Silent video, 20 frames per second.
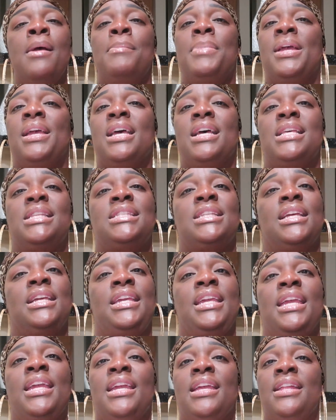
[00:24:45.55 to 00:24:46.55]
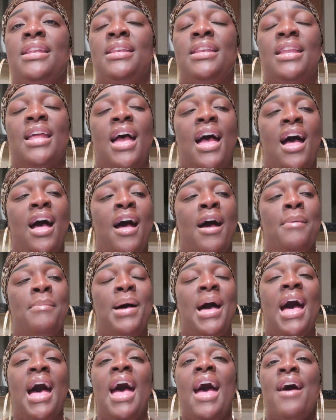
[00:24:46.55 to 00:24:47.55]
because again,
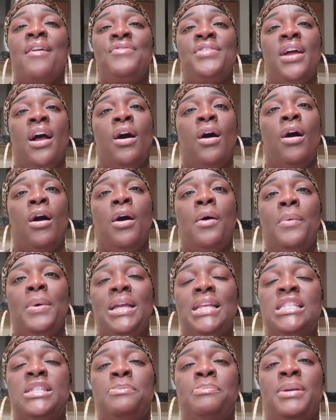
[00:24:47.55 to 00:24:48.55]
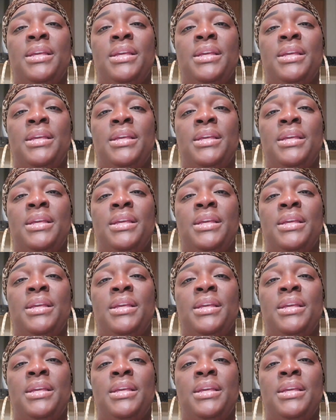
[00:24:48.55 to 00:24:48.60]
I have not always